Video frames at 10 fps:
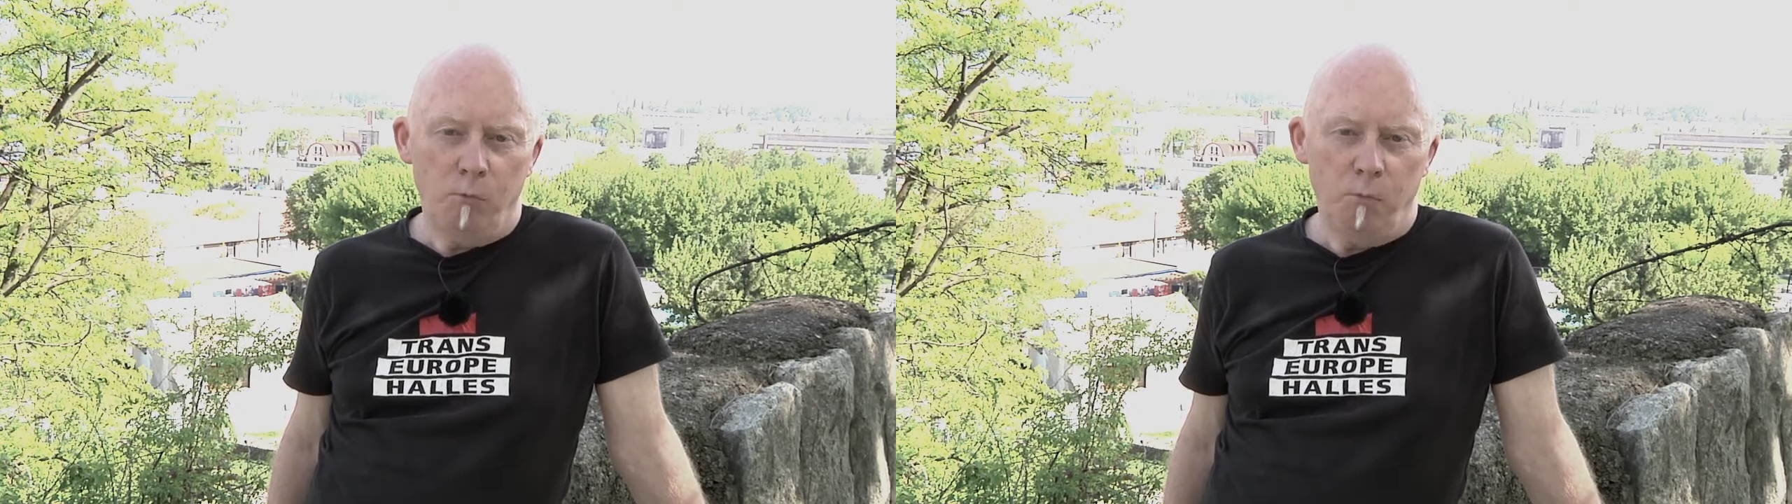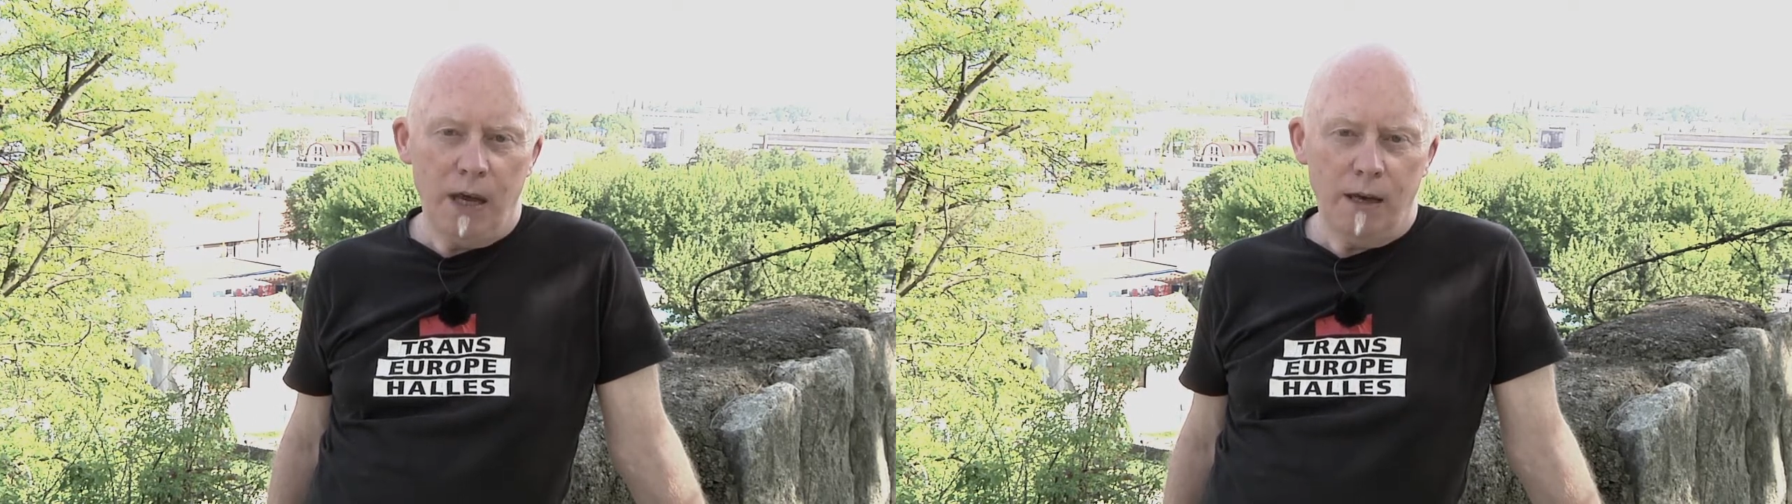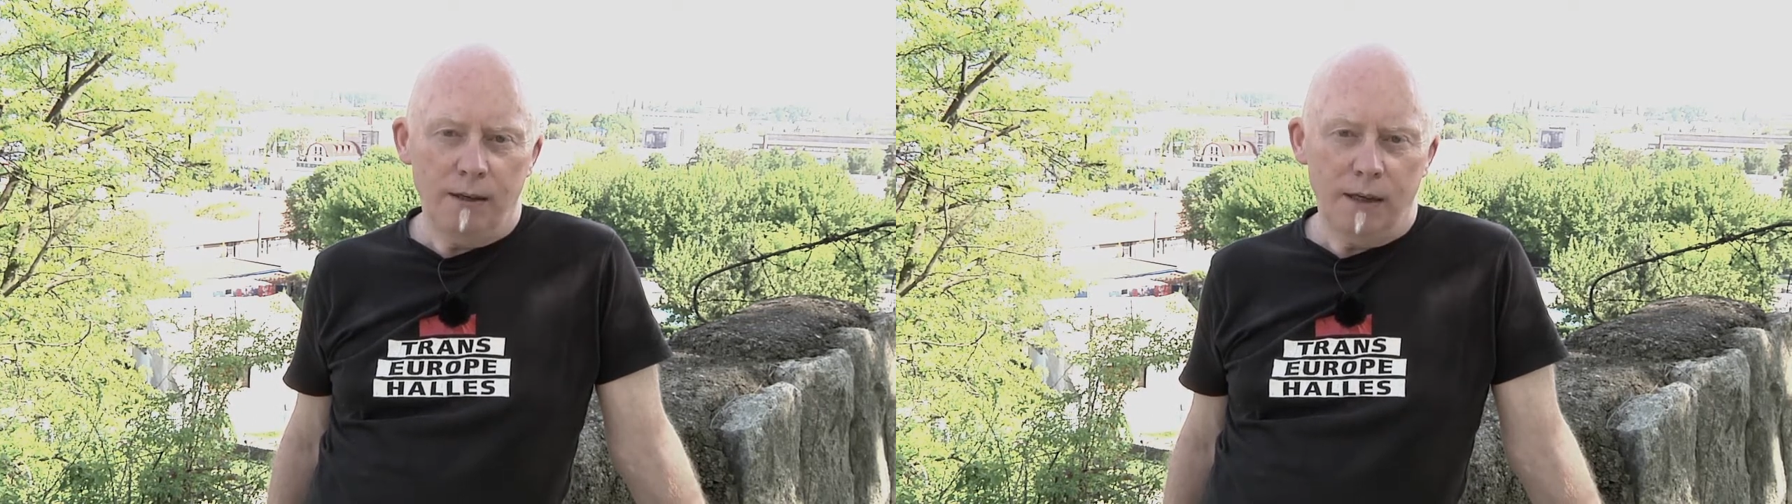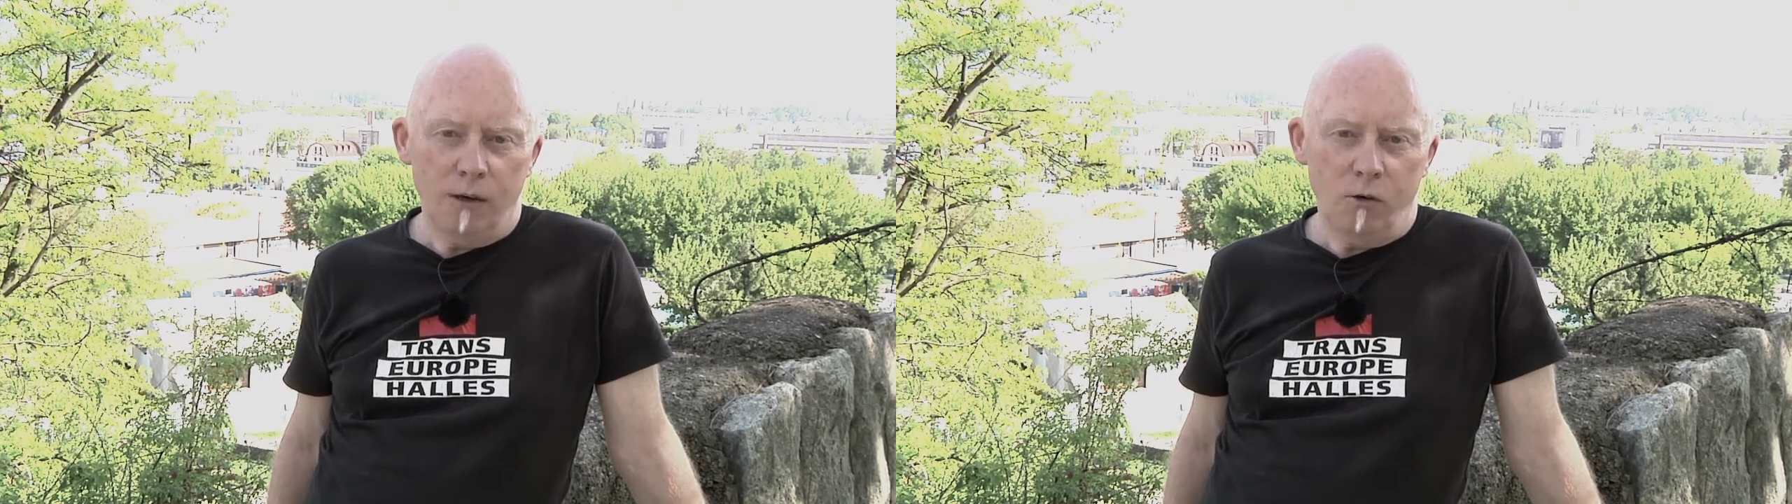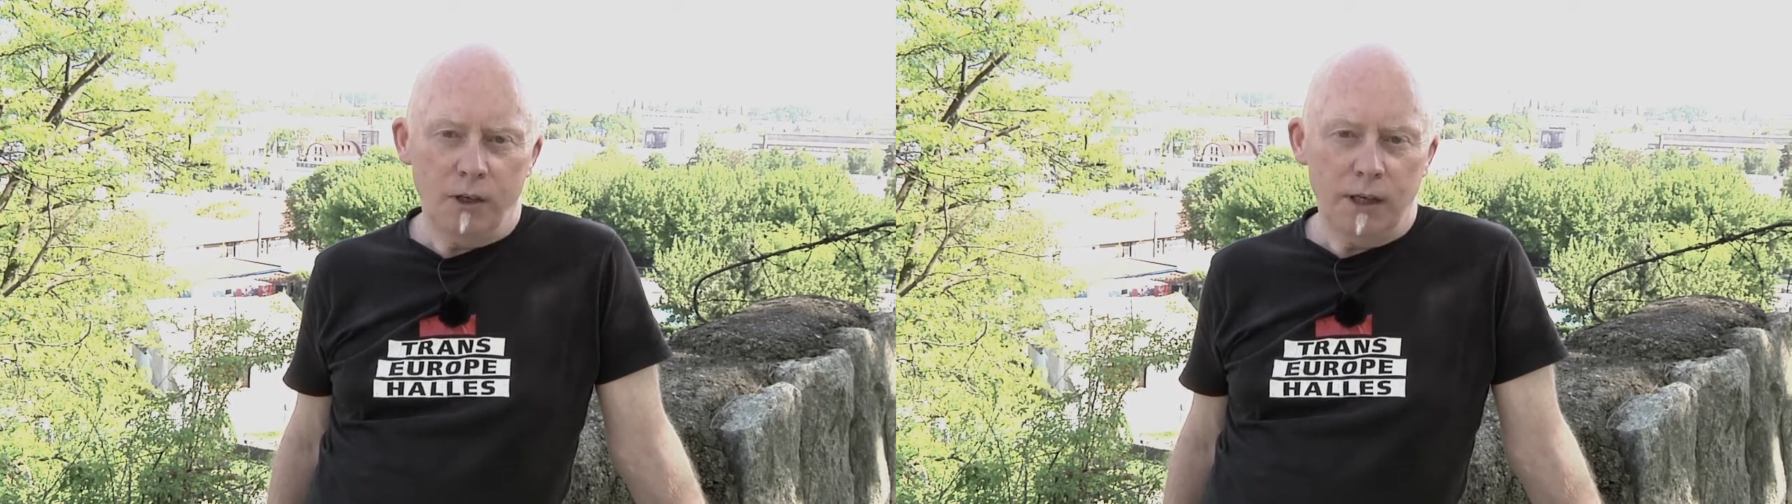
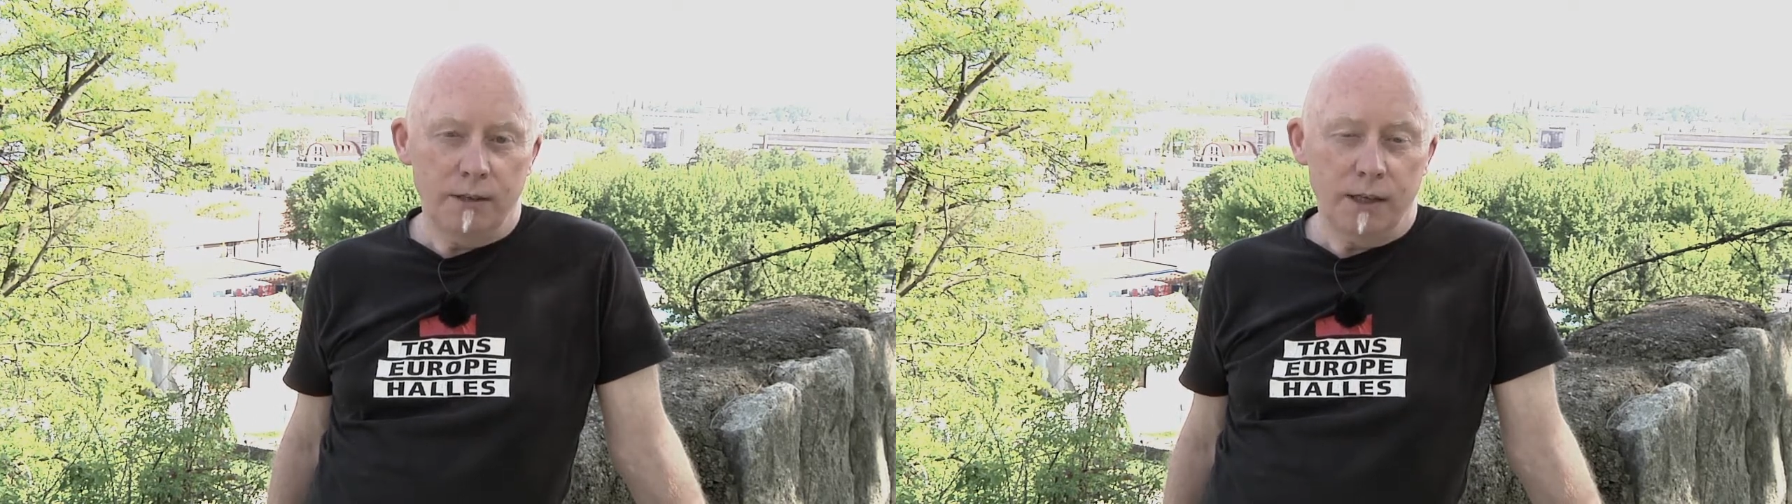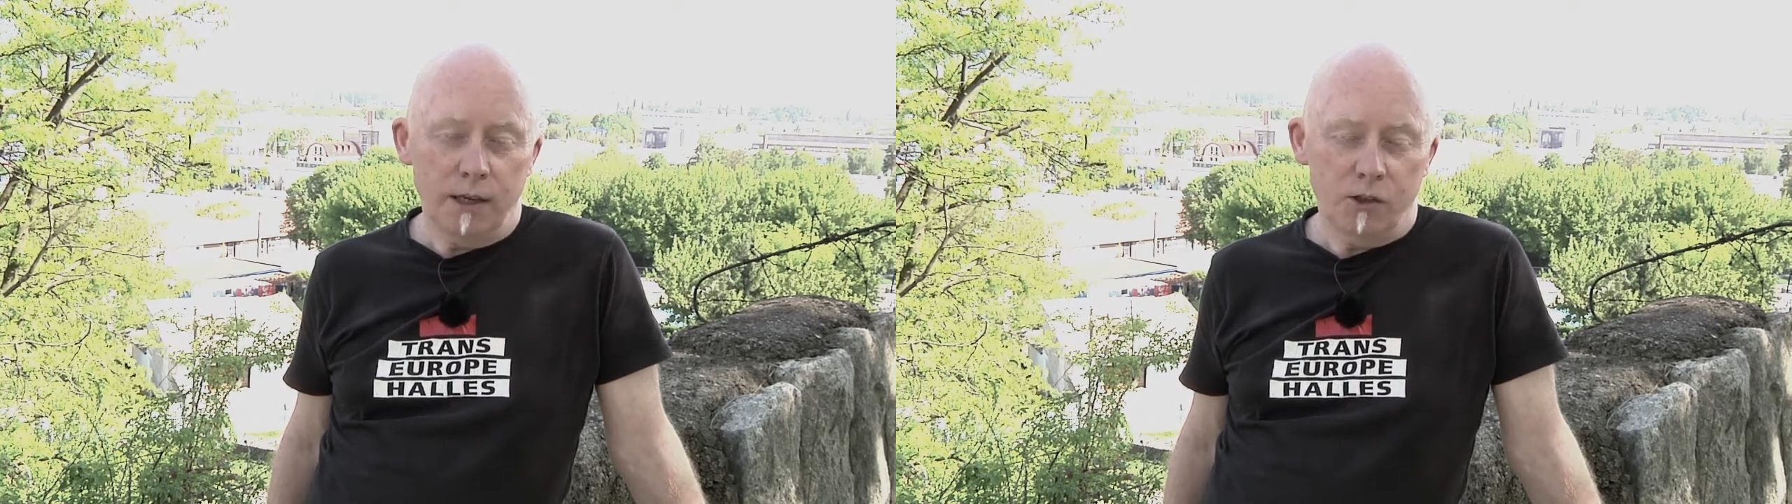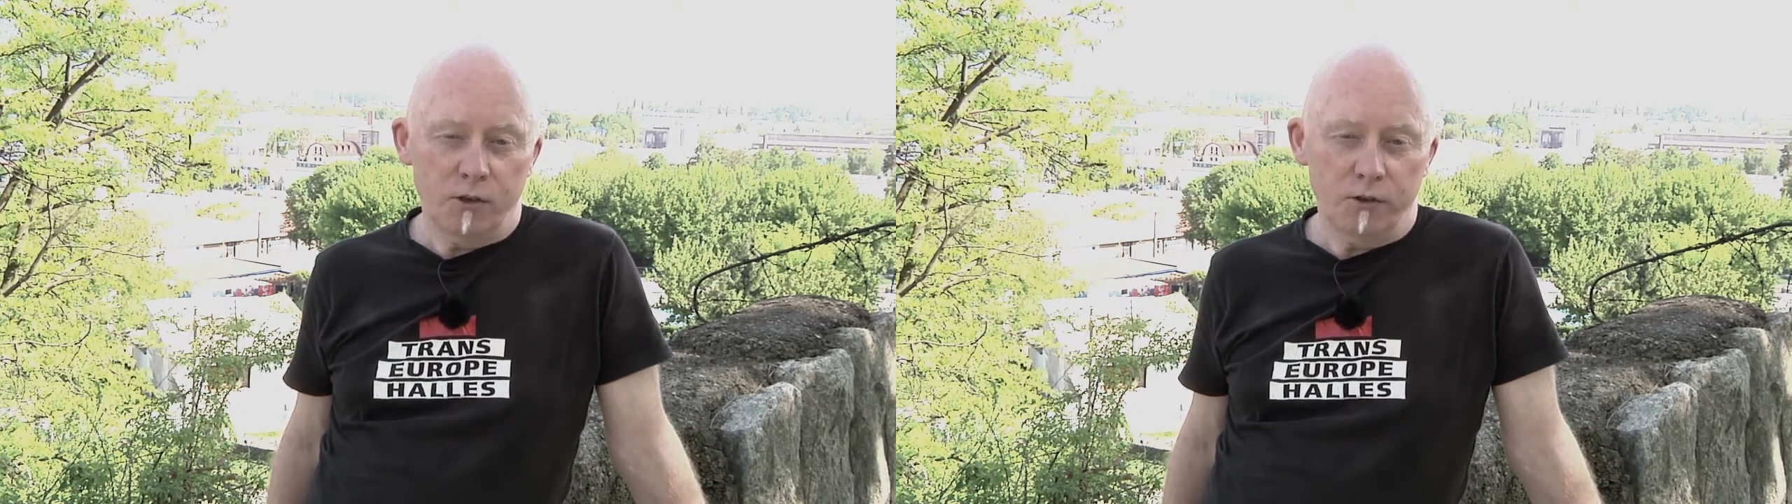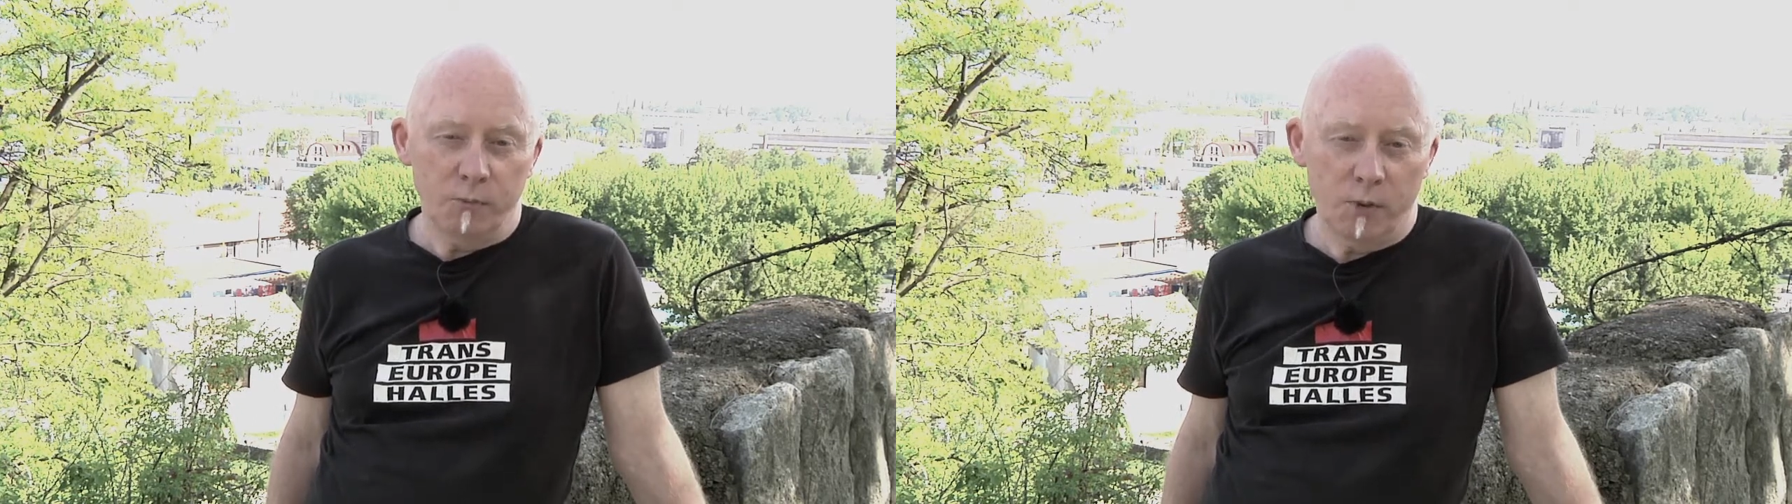mainly organizations,